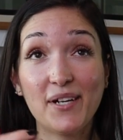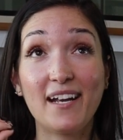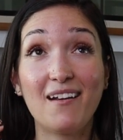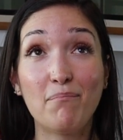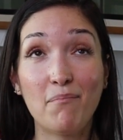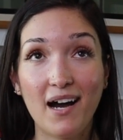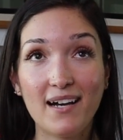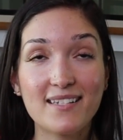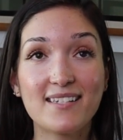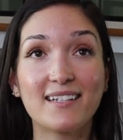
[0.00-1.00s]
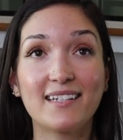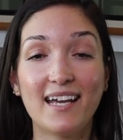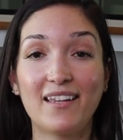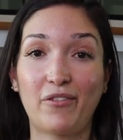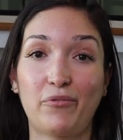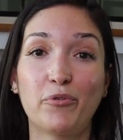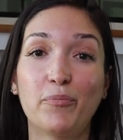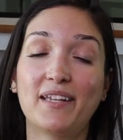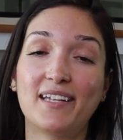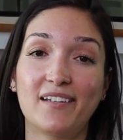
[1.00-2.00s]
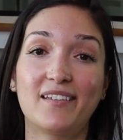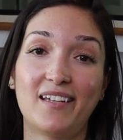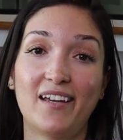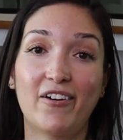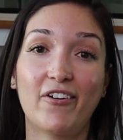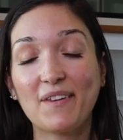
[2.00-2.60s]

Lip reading: and I must get through by the end of the year,